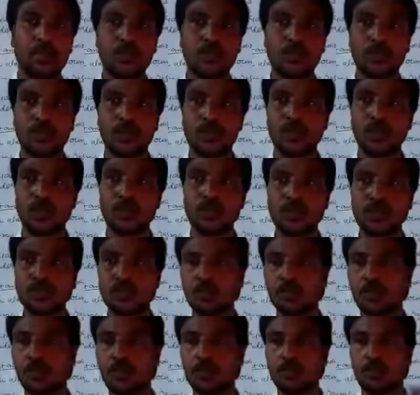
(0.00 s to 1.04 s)
into the
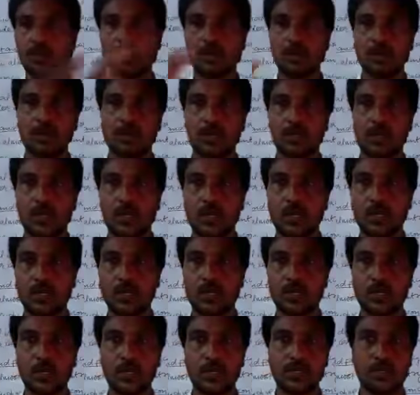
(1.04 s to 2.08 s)
notice of the
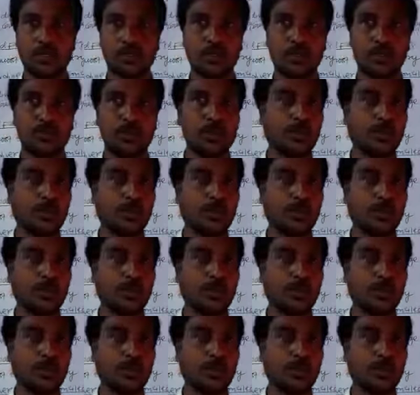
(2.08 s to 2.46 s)
international